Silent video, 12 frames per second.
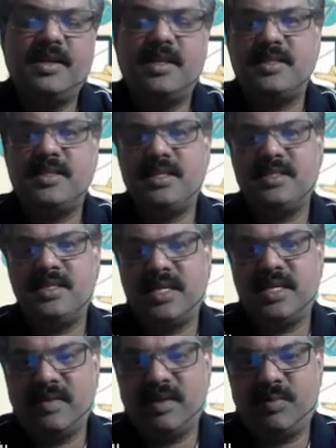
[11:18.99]
A citizen
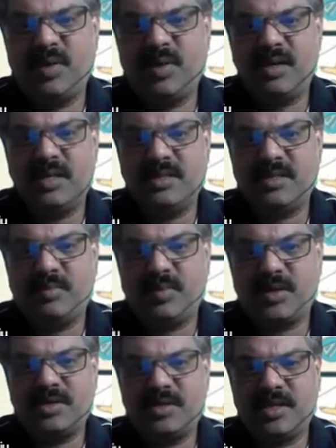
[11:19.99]
developer is a
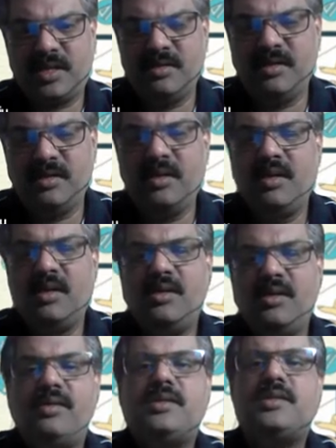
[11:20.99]
person
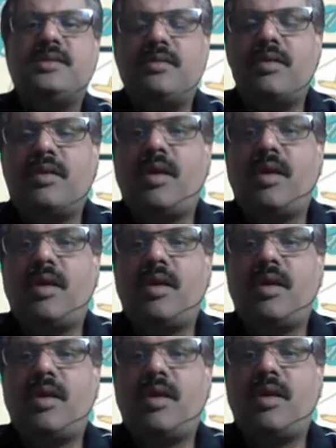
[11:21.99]
who is
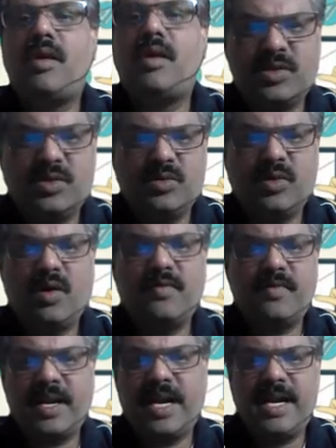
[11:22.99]
not by virtue
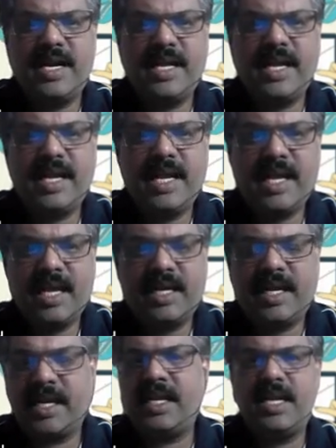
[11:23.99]
of trade a
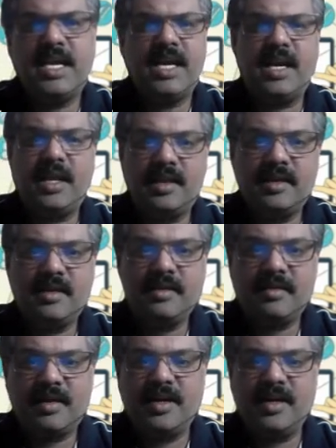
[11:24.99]
techie guy,
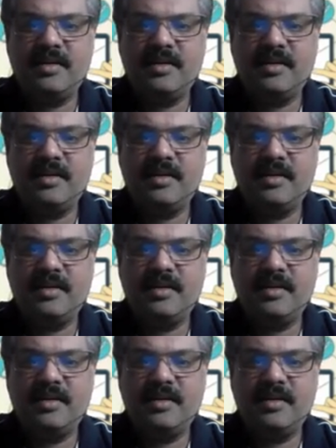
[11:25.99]
right?